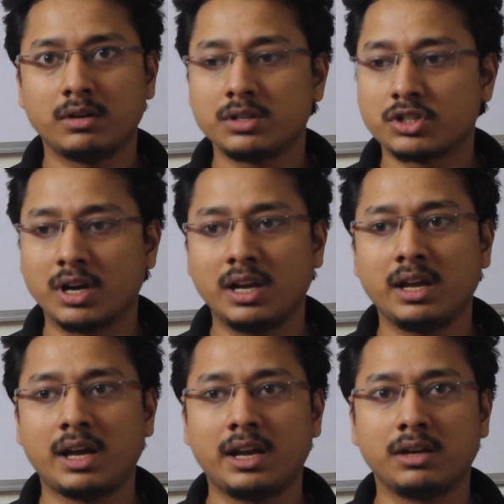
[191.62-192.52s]

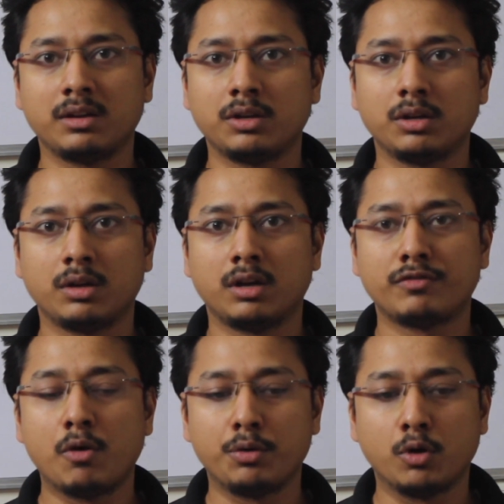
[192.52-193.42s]
struggling and
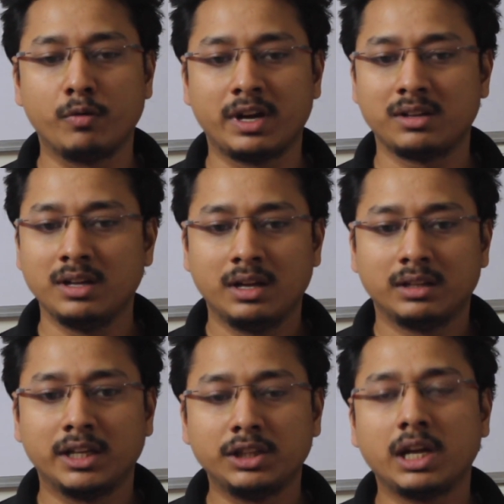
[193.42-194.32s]
found nowhere,
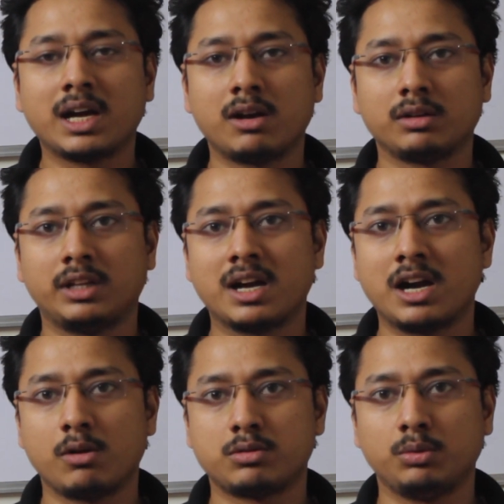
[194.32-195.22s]
then they
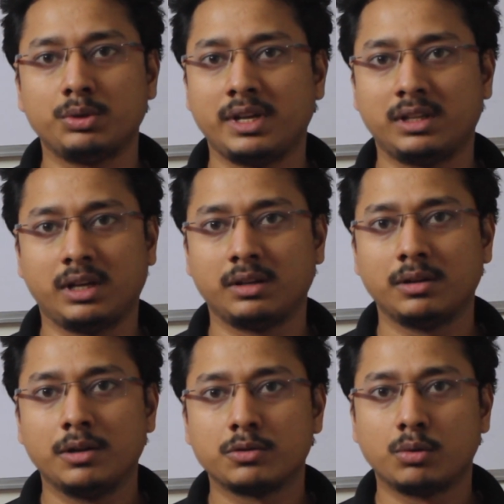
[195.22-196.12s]
can't also do anything.
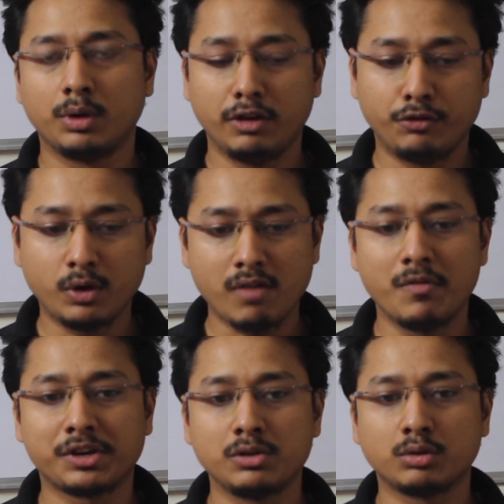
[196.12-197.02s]
So if you have a
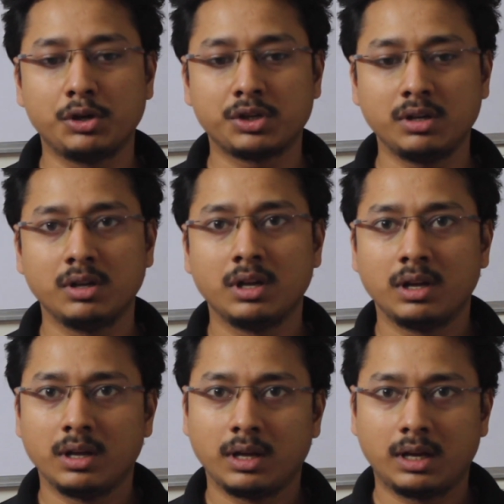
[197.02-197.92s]
working solution
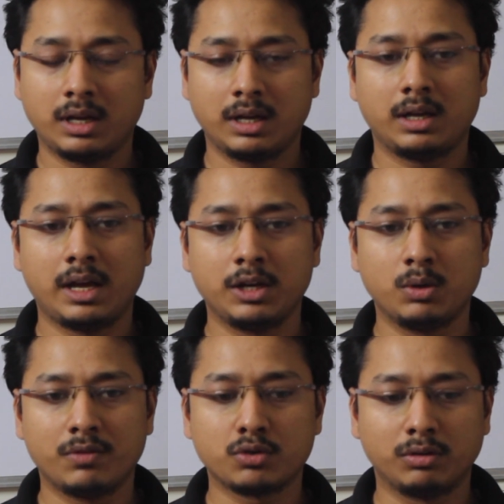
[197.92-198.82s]
and
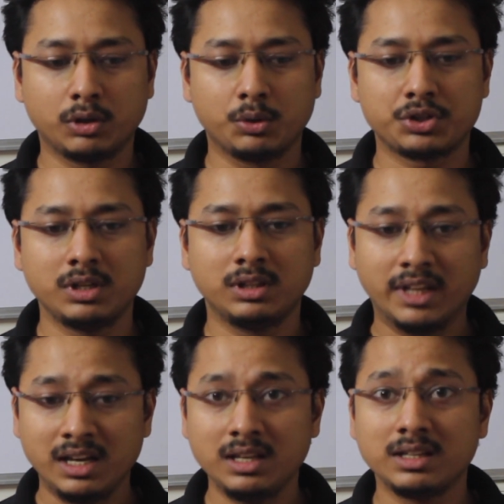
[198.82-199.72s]
you have solved the question,
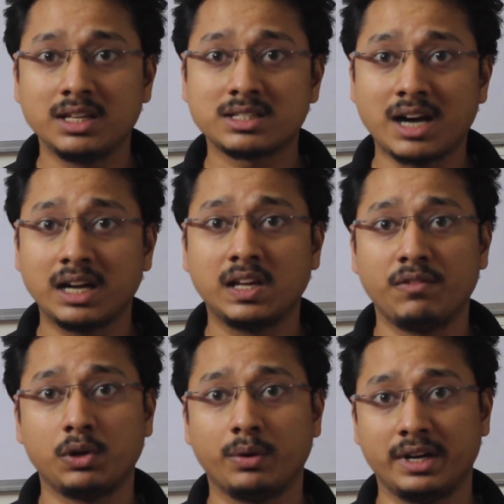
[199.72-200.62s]
then they start
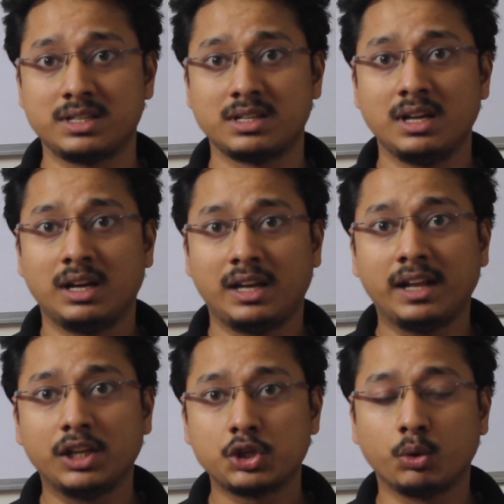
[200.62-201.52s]
giving you hints.
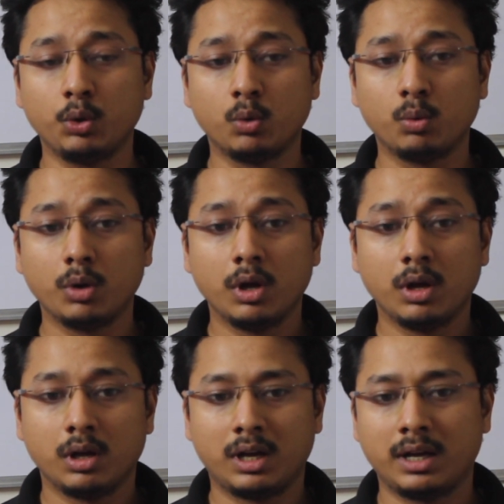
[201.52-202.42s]
Like they show you,
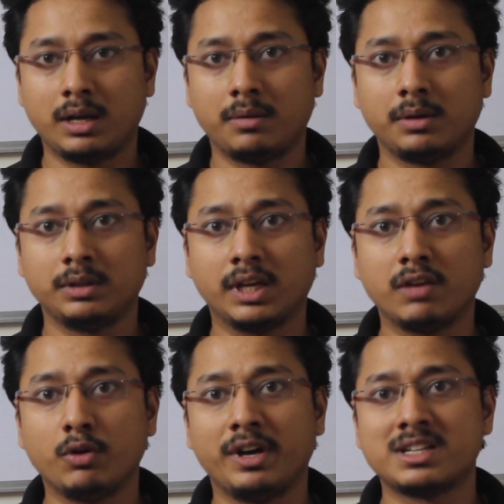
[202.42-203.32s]
they
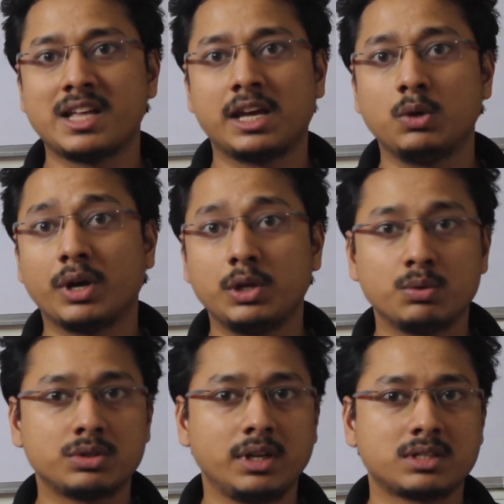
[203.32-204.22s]
give you hints like you can
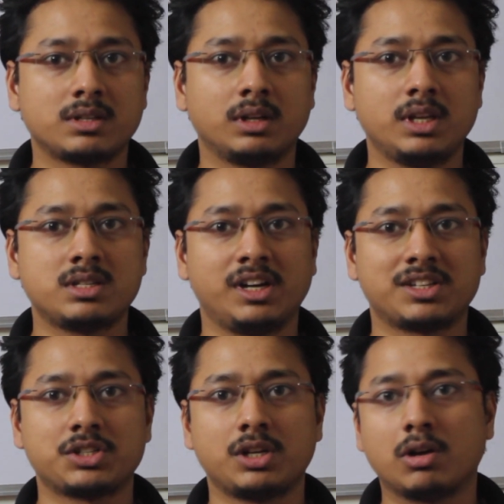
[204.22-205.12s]
use this data
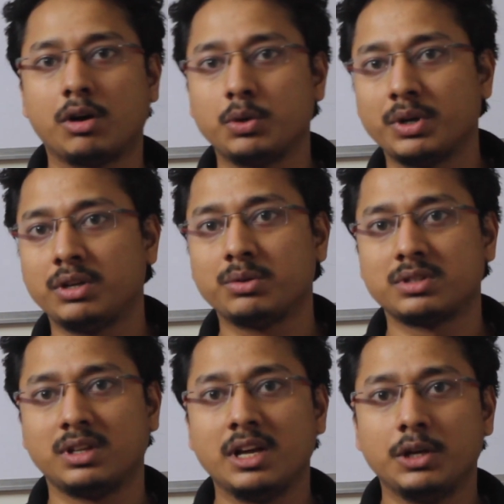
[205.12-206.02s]
structure, or
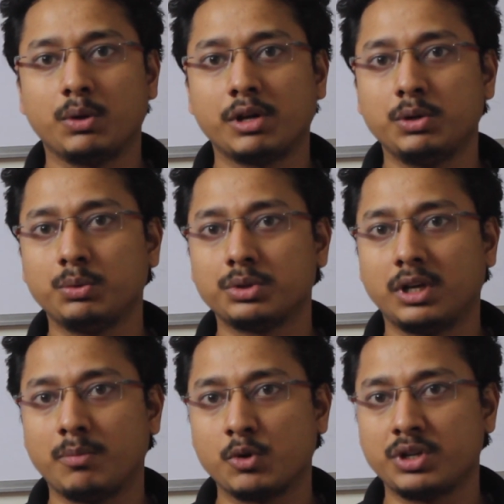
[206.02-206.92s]
you can use
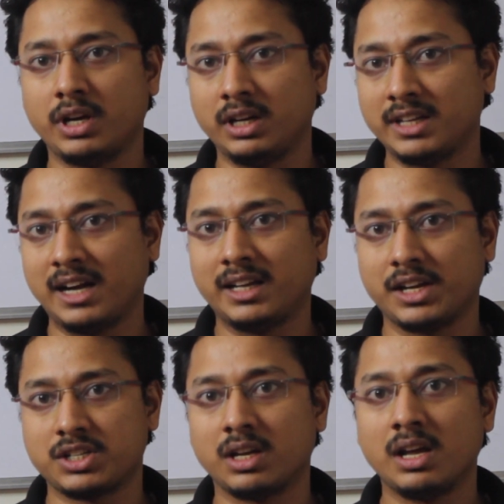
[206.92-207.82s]
proceed in that
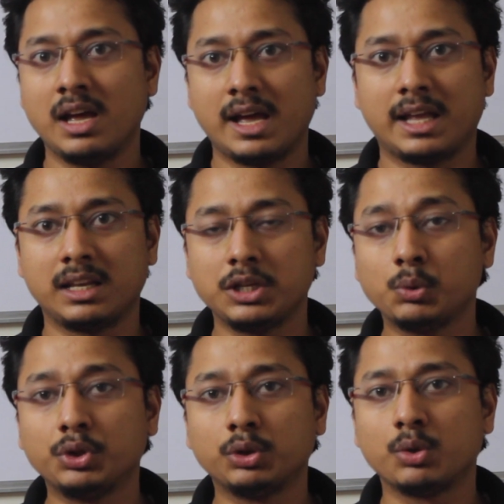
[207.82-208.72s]
direction. And
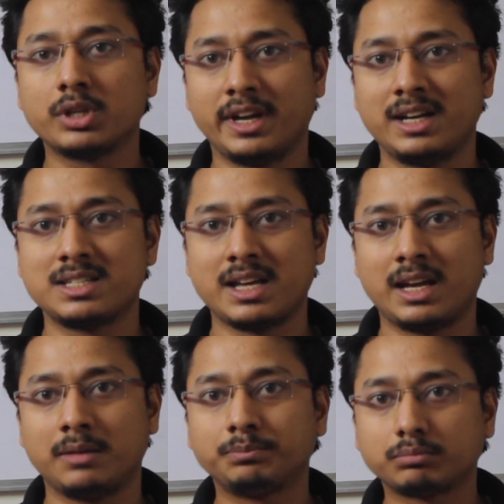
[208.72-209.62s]
using those hints
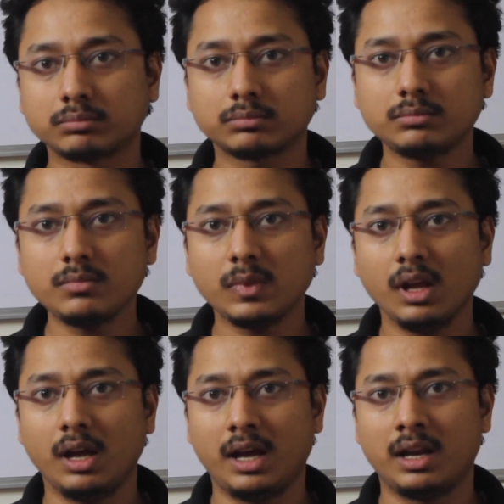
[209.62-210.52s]

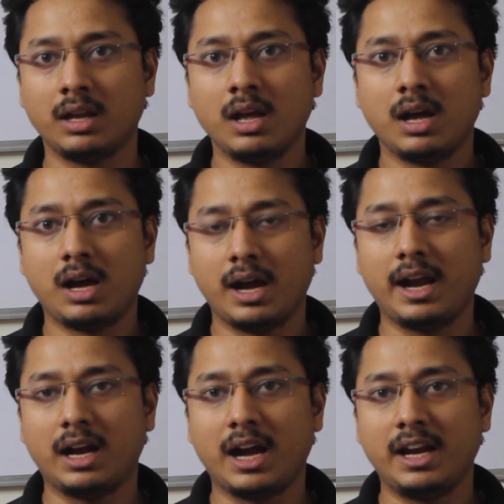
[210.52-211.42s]
and
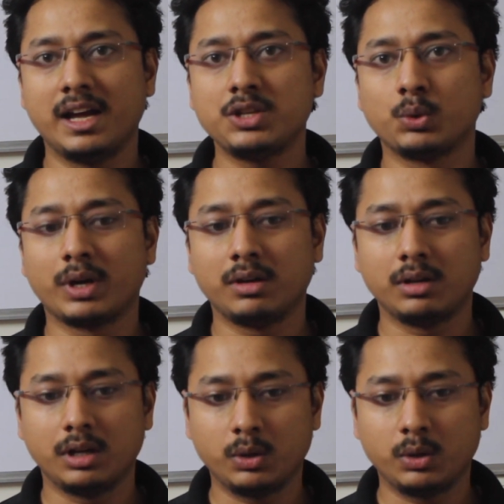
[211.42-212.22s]
ideas, you can